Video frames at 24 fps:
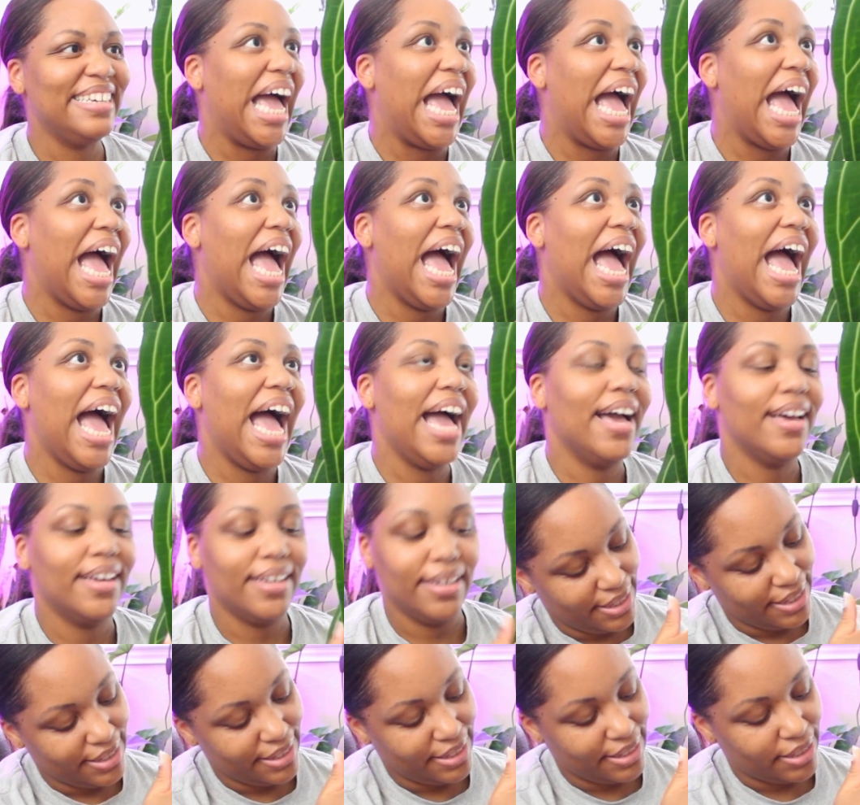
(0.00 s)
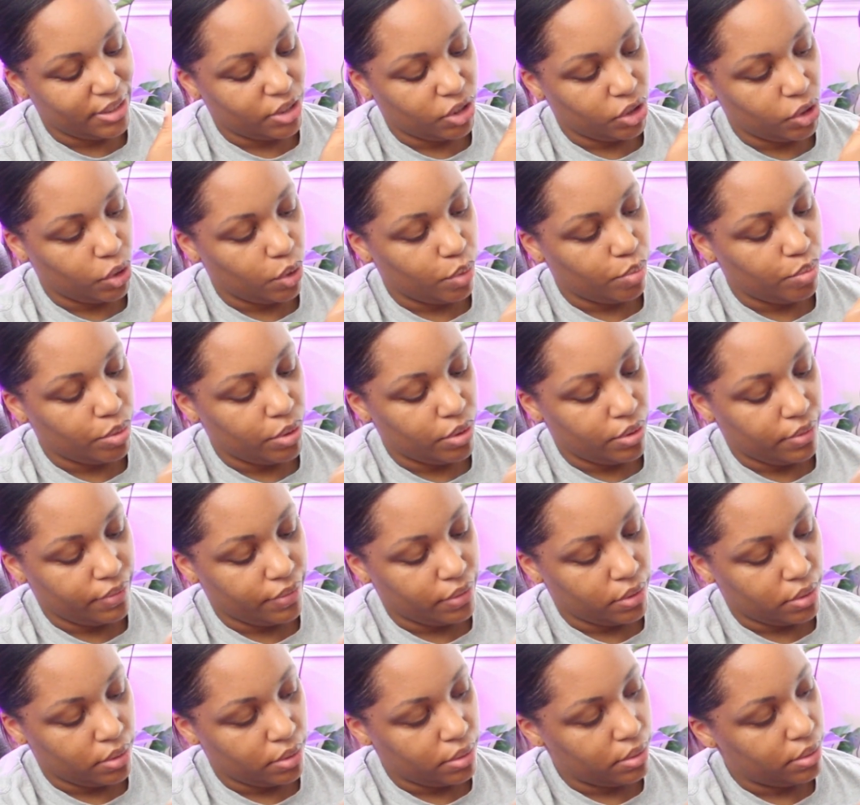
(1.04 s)
Ah, this is so
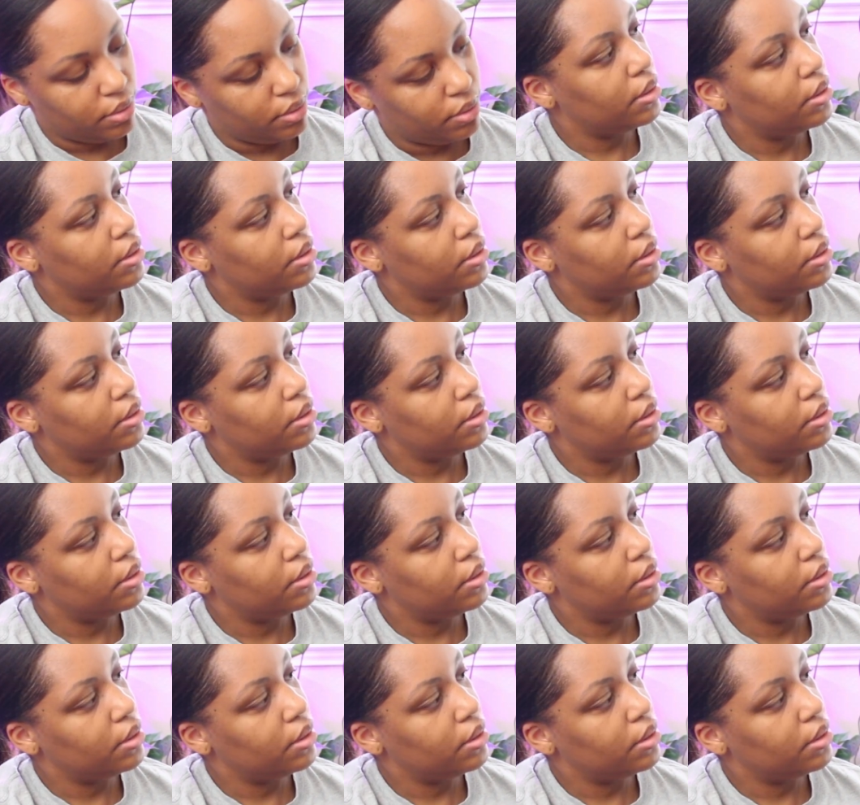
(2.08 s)
beautiful.